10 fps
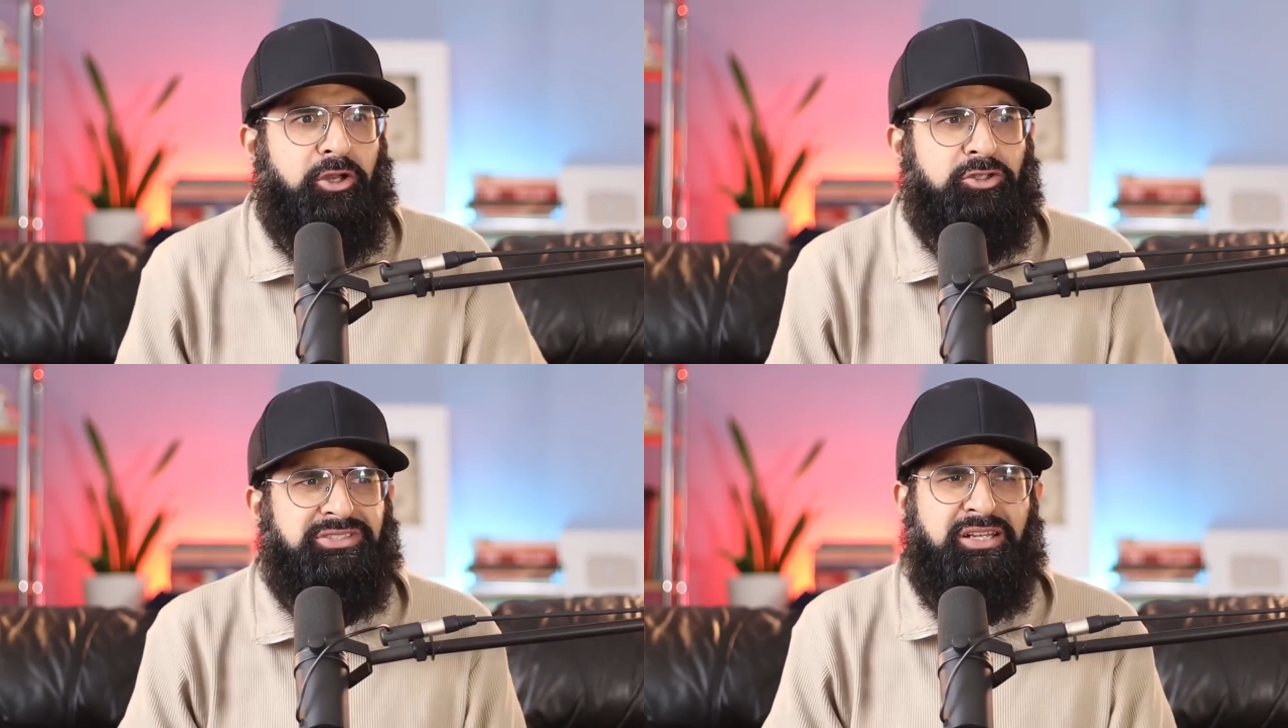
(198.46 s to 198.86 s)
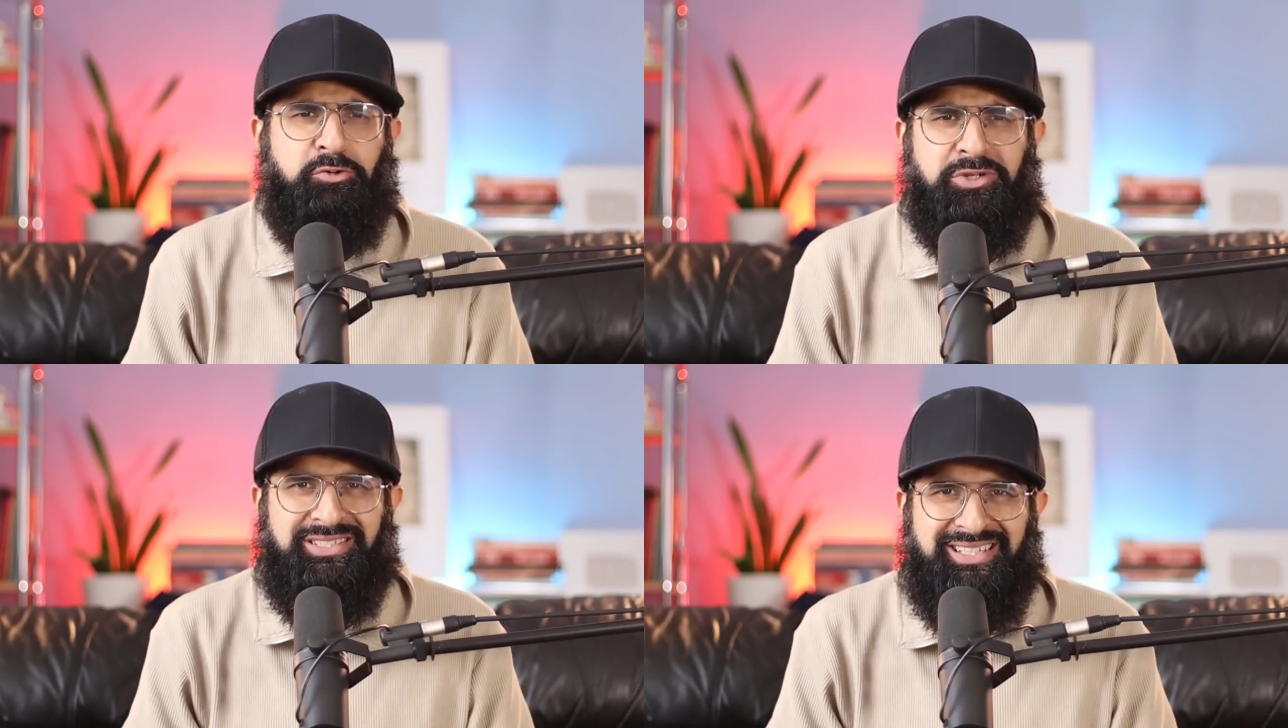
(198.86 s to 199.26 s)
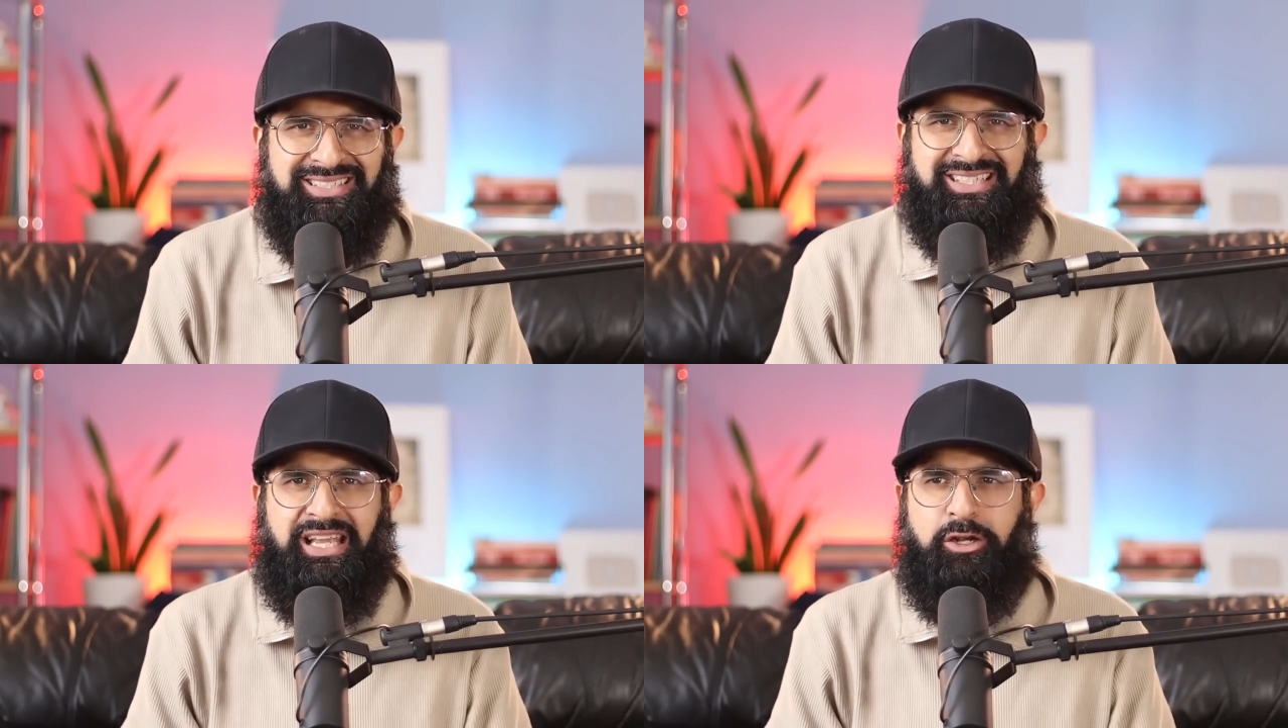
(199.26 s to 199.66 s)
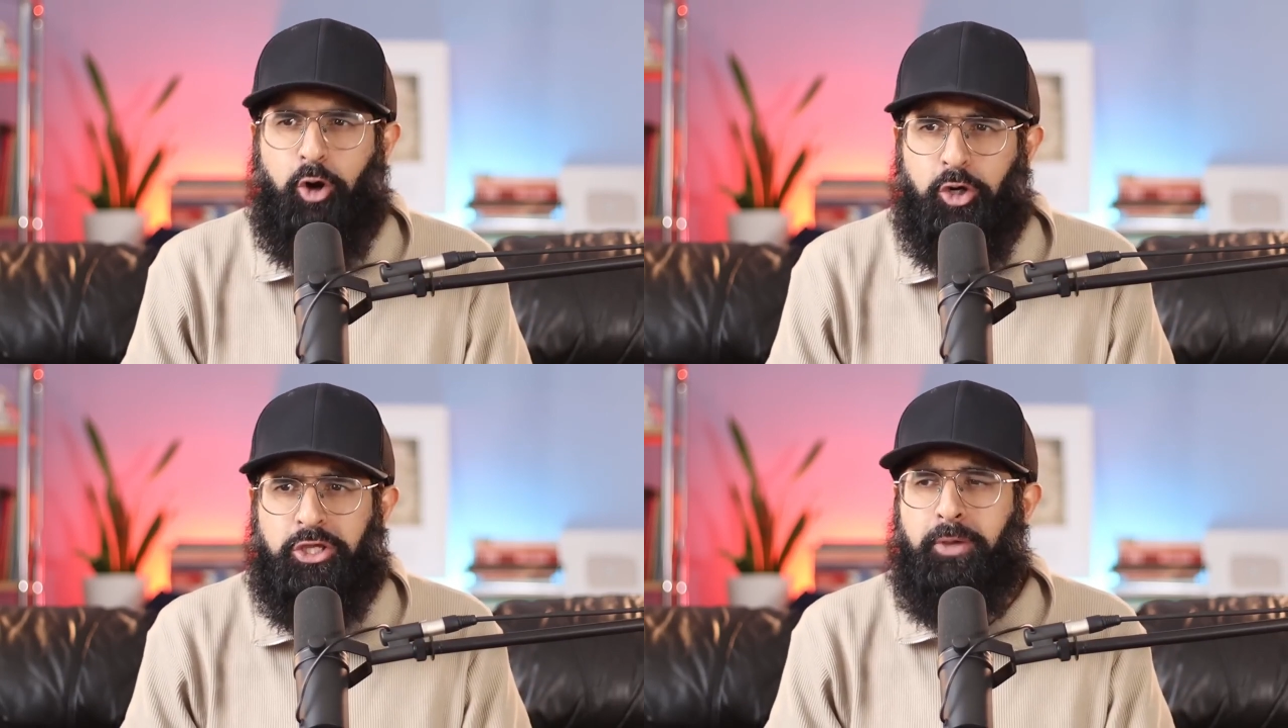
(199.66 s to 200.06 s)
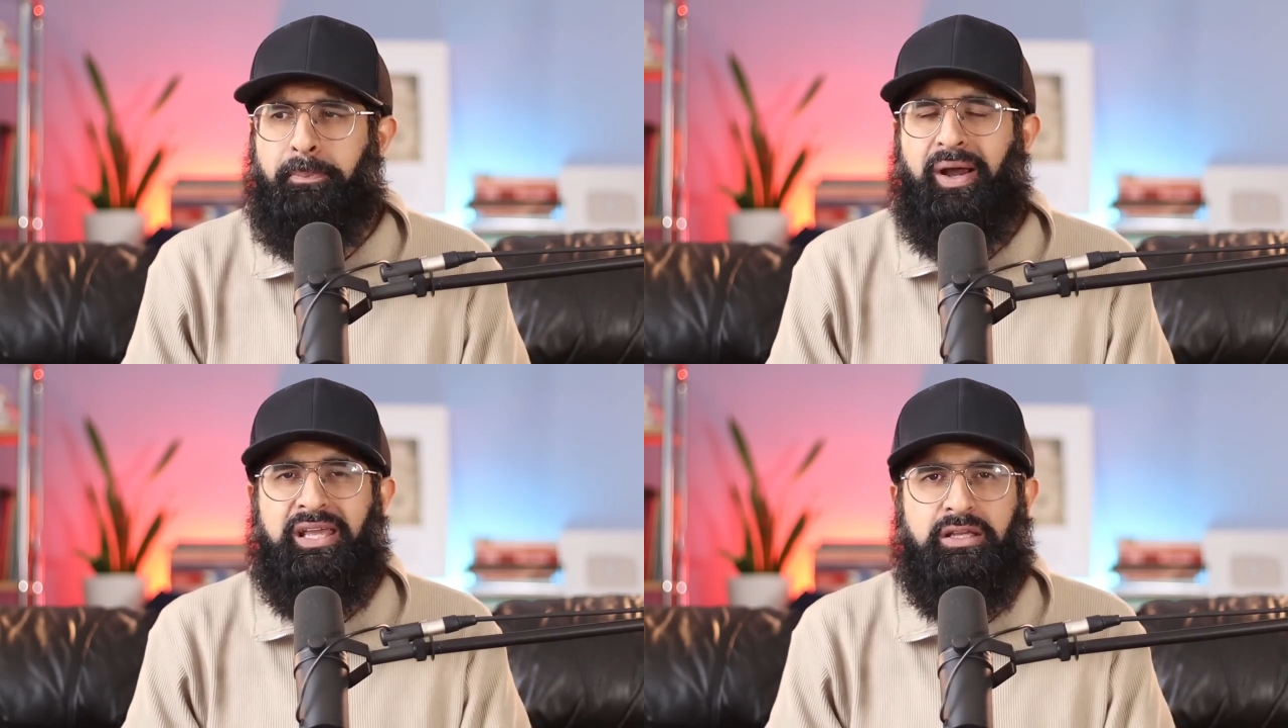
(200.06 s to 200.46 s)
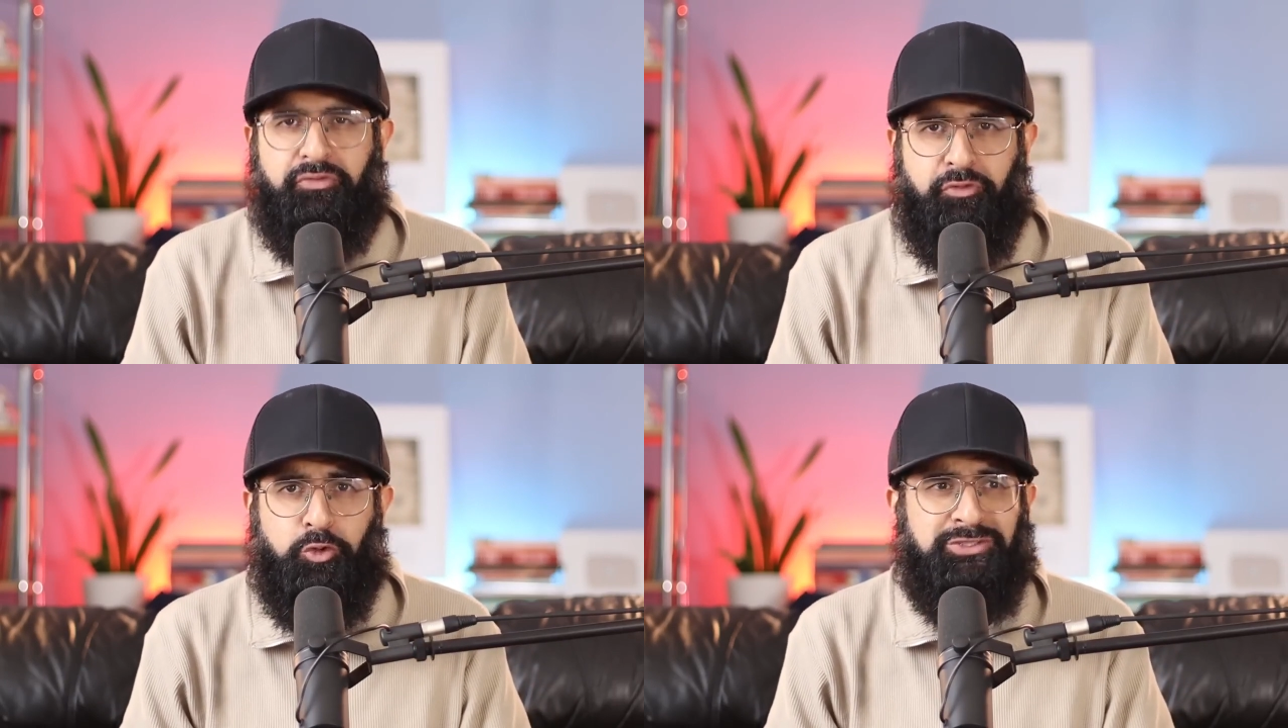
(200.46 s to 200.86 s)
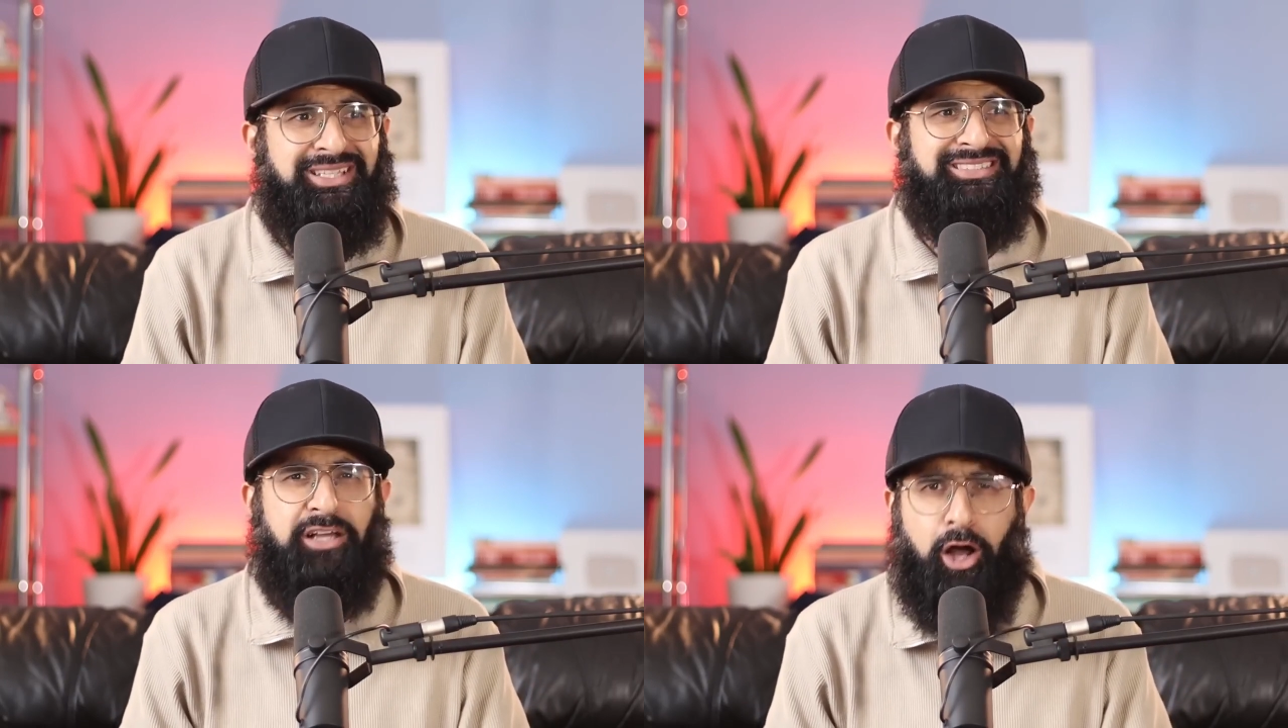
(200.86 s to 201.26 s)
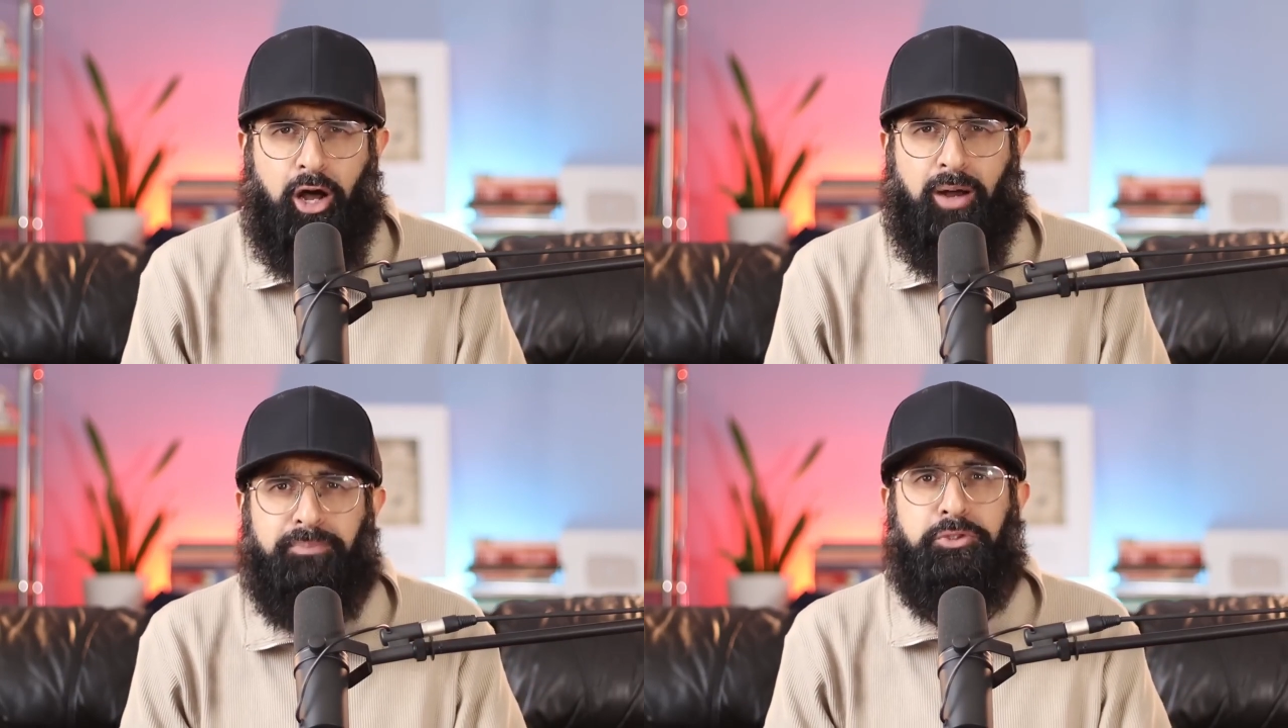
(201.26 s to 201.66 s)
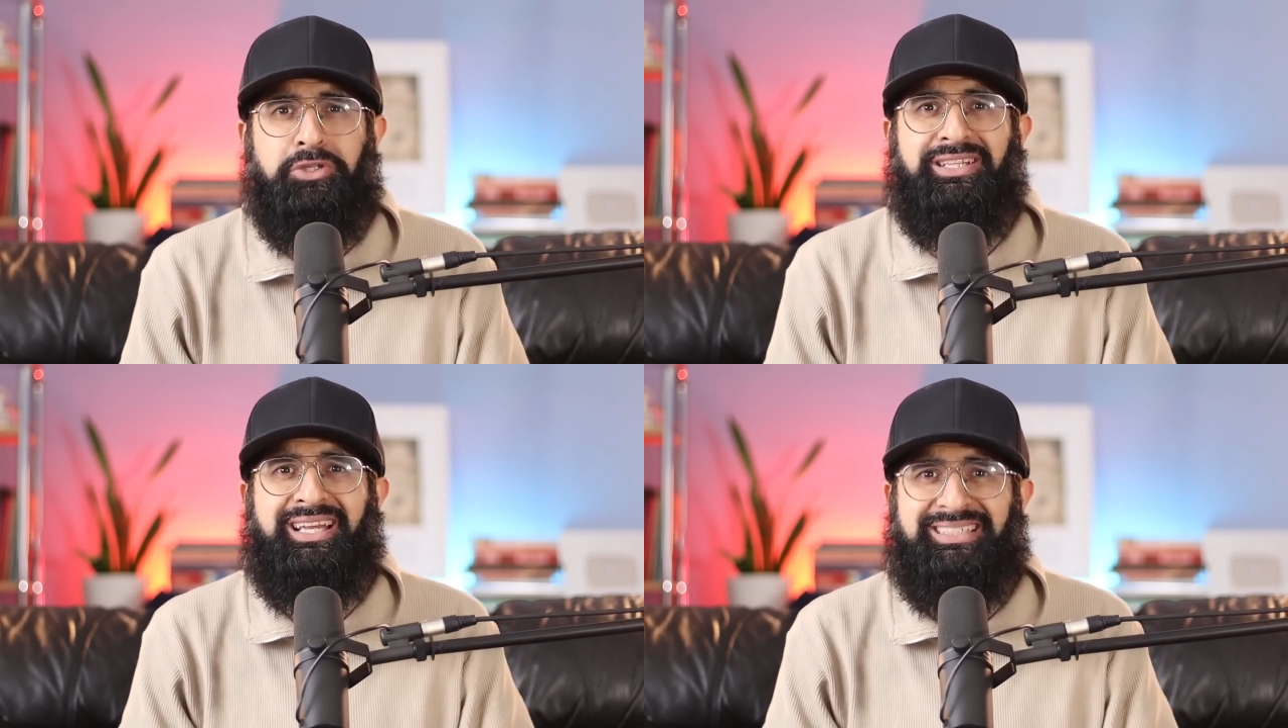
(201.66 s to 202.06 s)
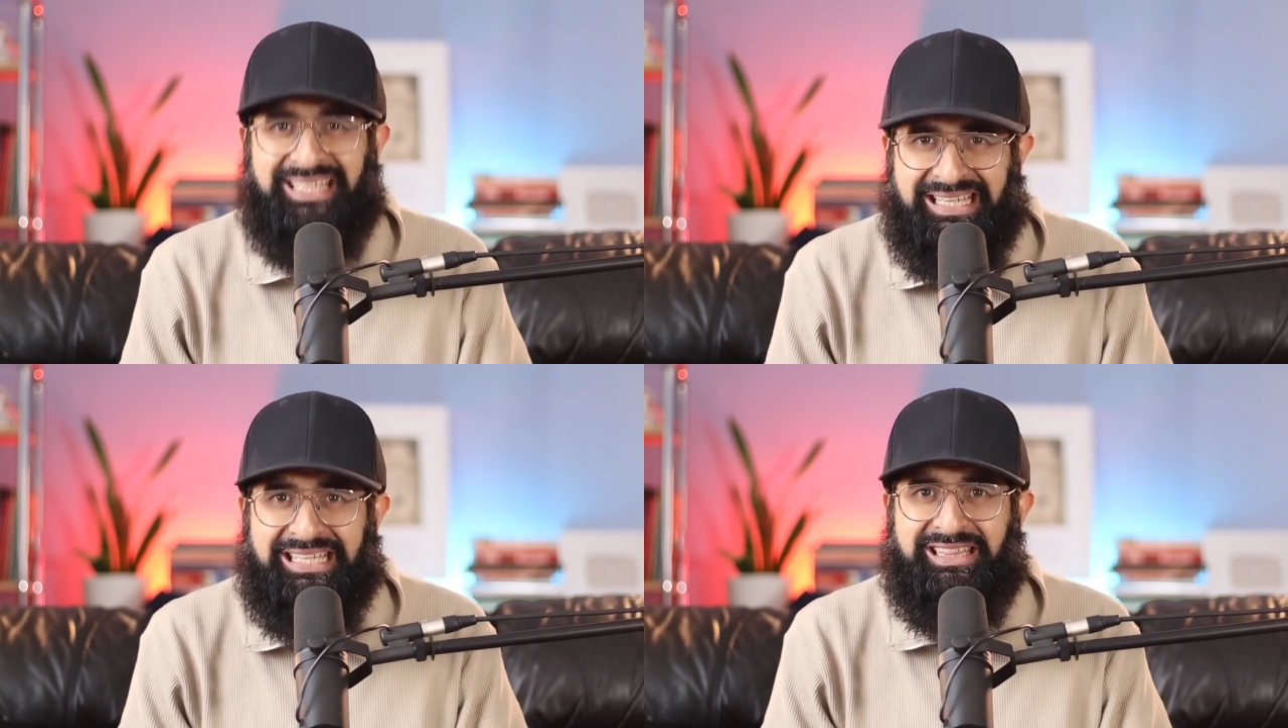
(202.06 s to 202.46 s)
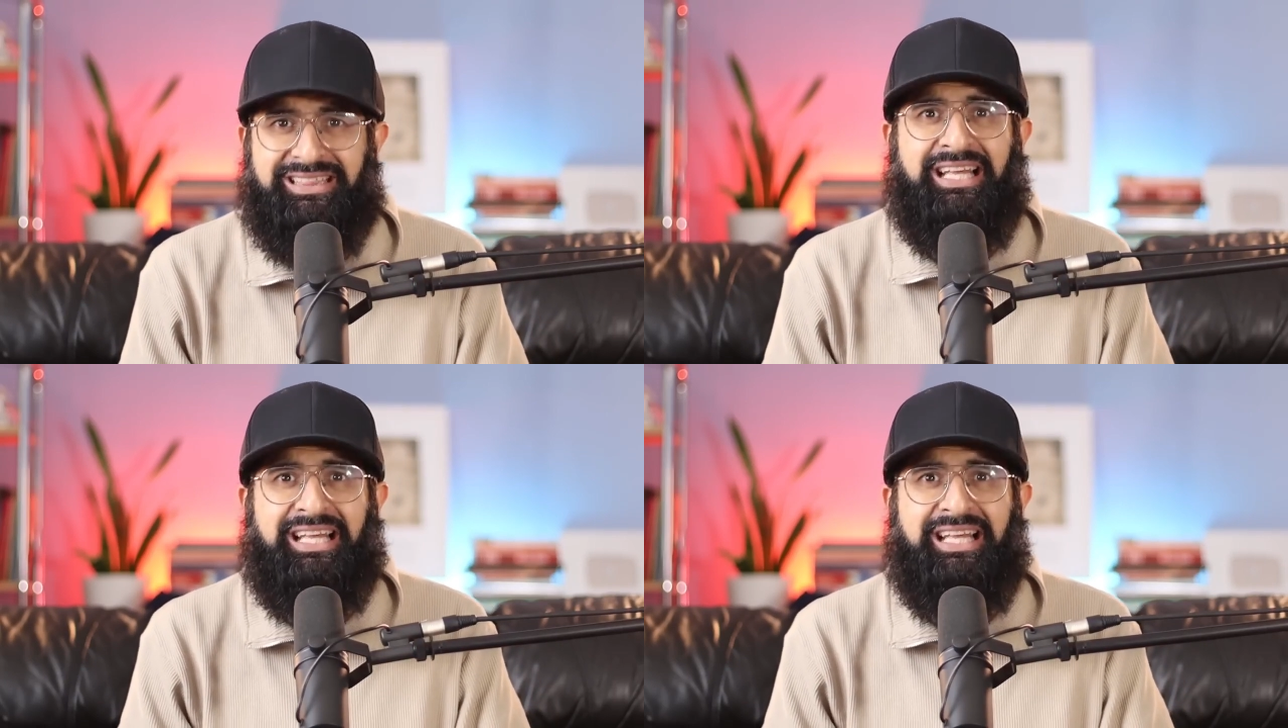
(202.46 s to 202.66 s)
Because they're resisting an occupying force that's armed to their teeth,